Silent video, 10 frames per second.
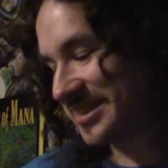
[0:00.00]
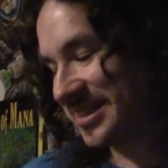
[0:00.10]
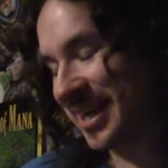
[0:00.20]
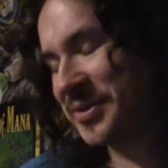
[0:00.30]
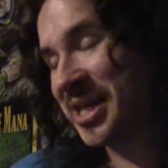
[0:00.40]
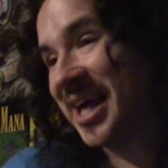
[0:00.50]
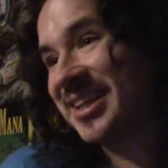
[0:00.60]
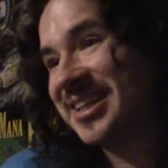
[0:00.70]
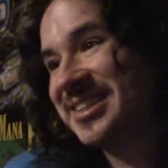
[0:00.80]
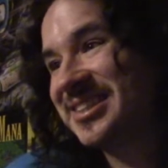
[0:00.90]
I mean,
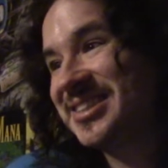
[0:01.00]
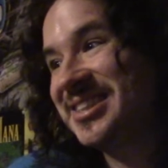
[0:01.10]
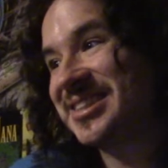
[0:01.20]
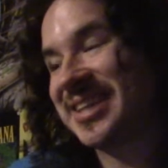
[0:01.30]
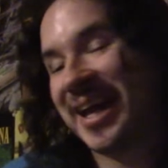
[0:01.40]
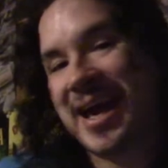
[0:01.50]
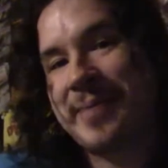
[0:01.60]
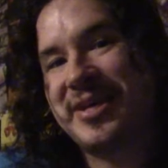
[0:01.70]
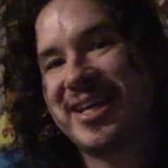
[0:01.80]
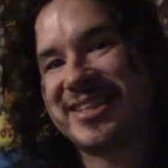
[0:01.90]
at least
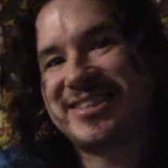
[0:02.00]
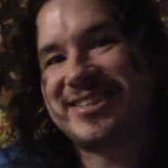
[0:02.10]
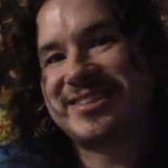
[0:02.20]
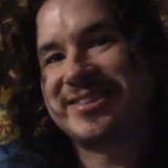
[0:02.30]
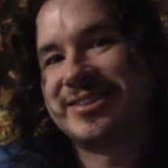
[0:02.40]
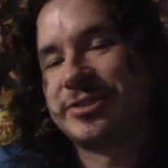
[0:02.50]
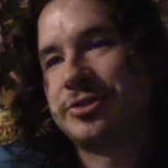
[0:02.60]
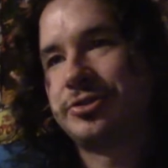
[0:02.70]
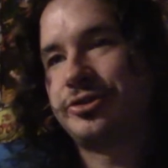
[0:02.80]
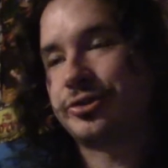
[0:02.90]
Konami, I guess they're
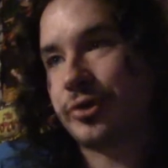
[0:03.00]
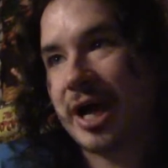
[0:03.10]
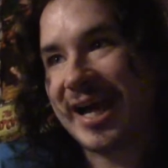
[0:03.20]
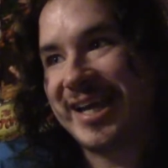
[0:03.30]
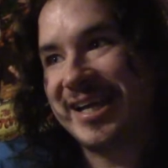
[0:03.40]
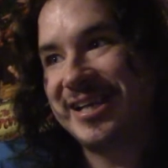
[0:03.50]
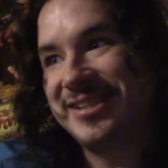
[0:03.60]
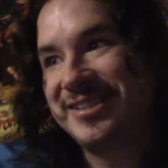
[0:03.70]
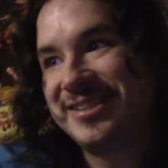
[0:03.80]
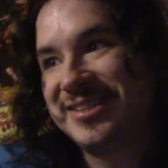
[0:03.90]
trying,
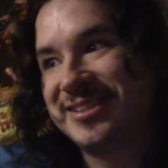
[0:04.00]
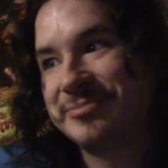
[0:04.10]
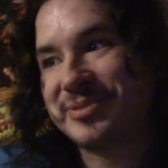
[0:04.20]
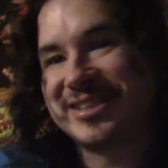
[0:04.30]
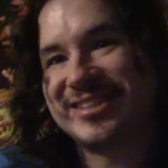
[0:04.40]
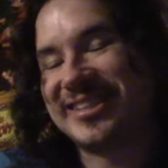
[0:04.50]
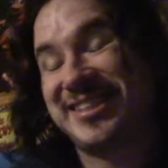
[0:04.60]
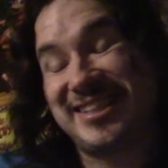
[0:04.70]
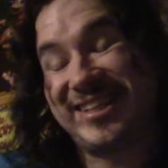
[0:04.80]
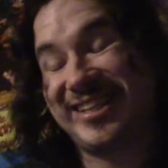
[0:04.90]
but it's
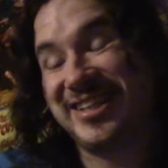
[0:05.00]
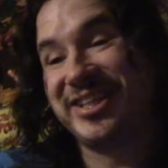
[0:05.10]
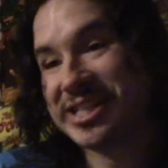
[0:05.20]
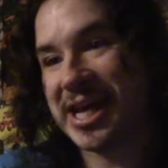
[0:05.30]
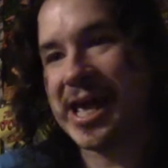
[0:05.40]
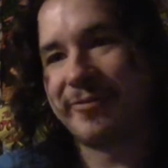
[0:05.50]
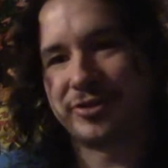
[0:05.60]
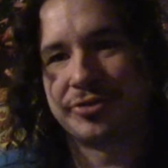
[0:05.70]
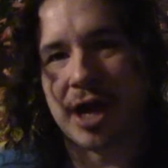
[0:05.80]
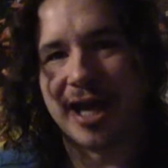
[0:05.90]
you gotta have to
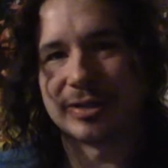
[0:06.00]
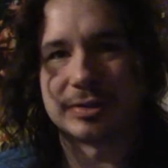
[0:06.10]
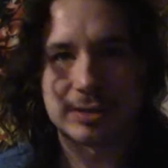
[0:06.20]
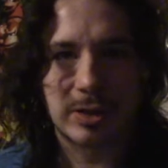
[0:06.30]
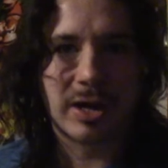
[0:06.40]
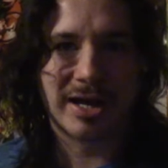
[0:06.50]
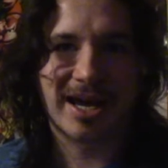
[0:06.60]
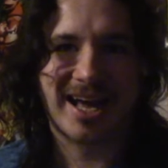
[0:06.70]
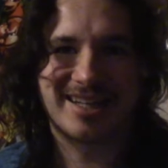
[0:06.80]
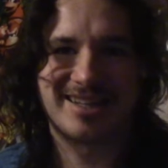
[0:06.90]
try a lot
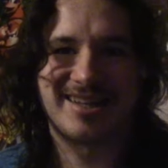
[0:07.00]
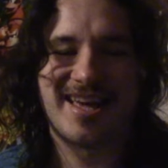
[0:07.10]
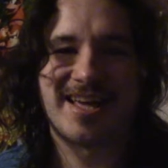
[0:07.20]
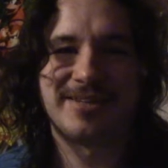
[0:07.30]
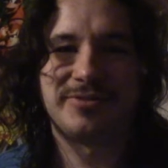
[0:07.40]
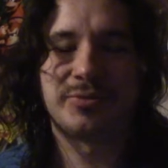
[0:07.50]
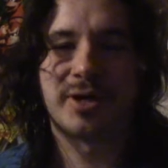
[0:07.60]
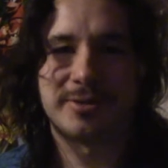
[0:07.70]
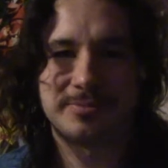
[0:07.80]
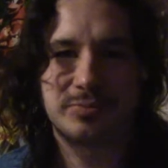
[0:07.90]
harder than that if you want
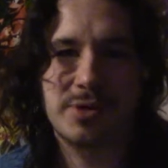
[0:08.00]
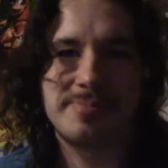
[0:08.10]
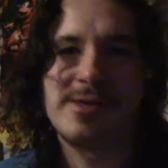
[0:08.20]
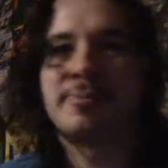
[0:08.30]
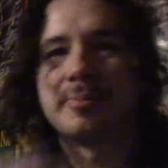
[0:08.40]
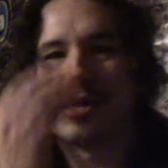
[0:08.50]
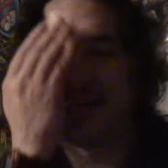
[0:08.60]
to win people back,